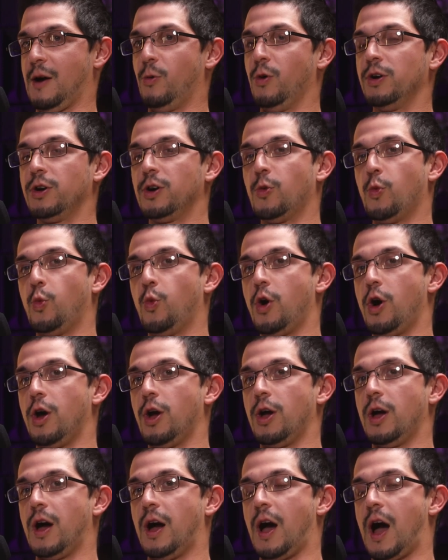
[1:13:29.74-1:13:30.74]
I wonder
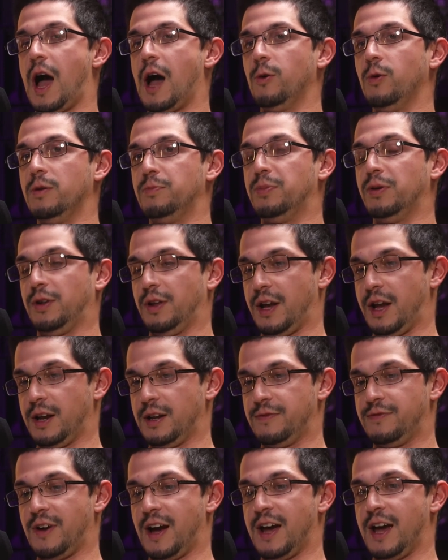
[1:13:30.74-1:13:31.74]
what I would
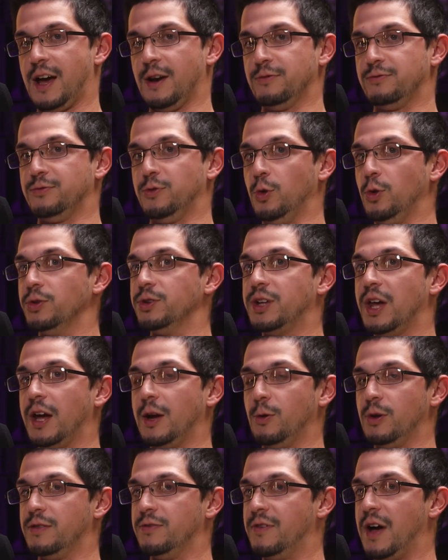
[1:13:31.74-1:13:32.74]
plan if I had a full
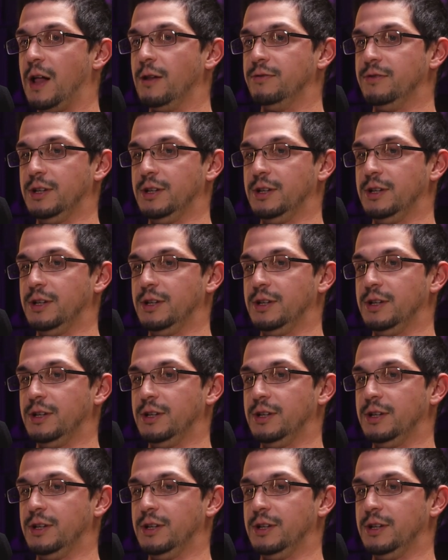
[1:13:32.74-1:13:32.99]
day with Val